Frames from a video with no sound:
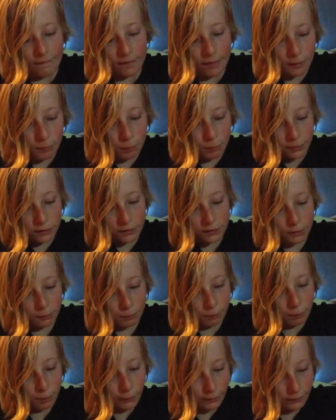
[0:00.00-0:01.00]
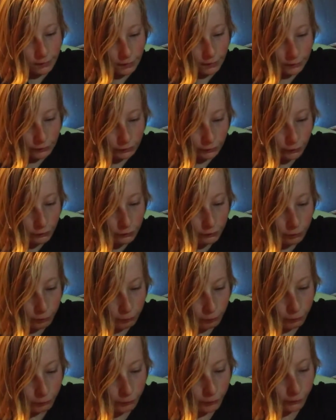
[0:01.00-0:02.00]
And plus the protection's
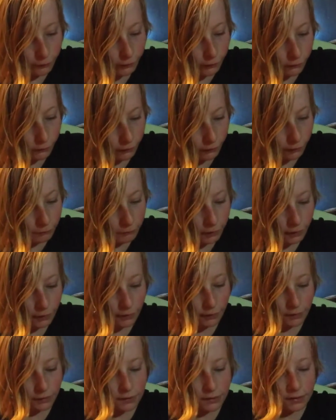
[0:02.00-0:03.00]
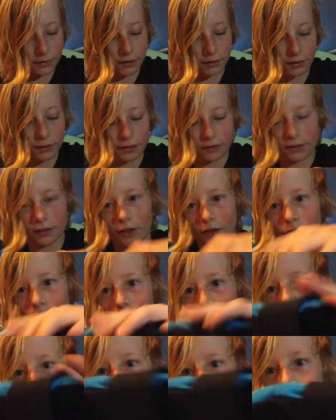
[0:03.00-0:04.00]
really good because see how
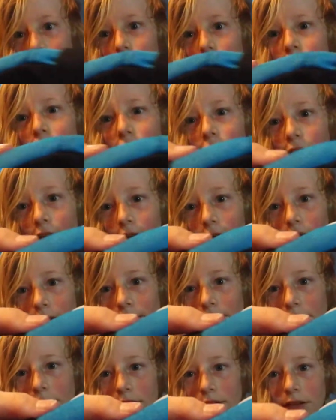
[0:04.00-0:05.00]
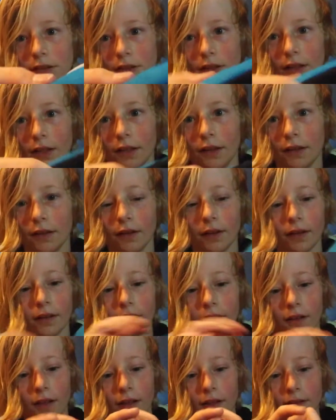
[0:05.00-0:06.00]
thick that is? And then like
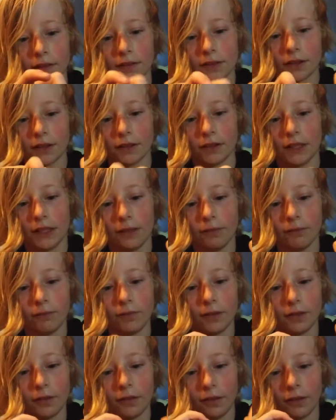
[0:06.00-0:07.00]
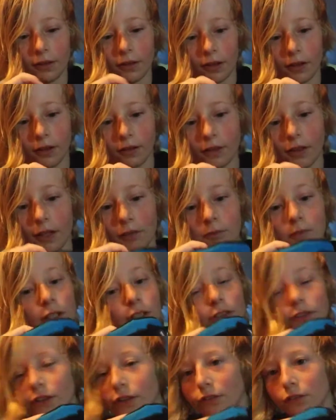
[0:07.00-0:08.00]
the inside, they did not, they made
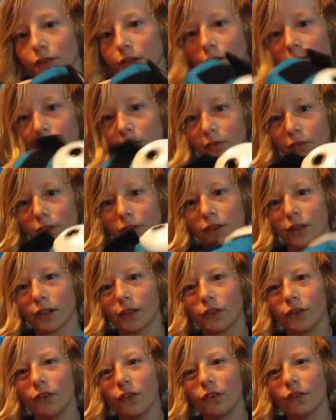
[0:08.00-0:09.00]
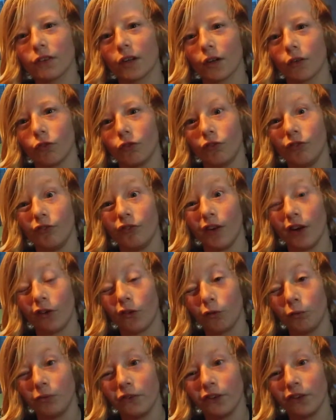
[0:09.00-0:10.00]
sure it was comfortable. It's like, you know, it's like
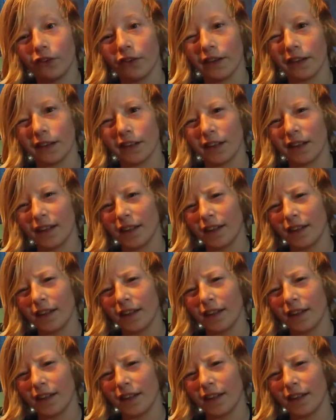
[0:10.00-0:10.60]
velvet, like